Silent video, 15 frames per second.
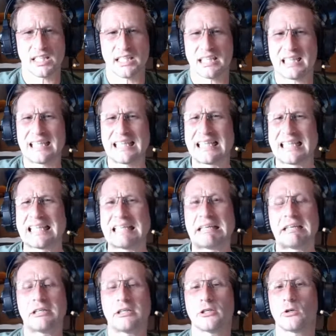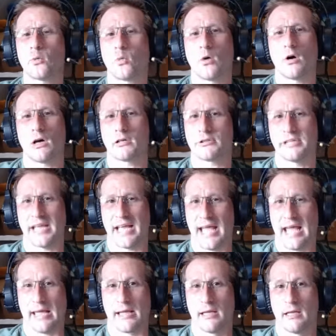clear water
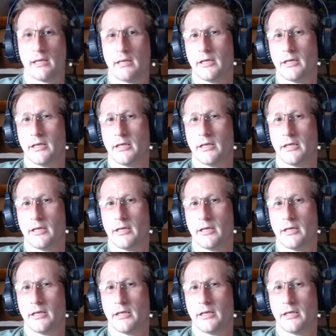day,